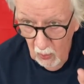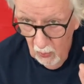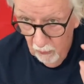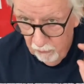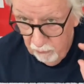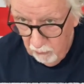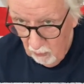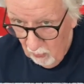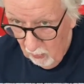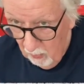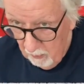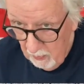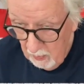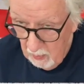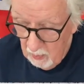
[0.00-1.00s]

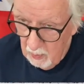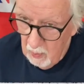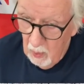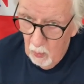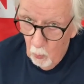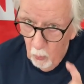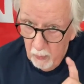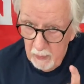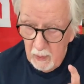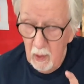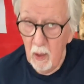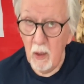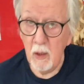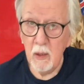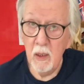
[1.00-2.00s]
from 1
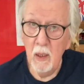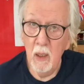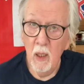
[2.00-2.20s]
o'clock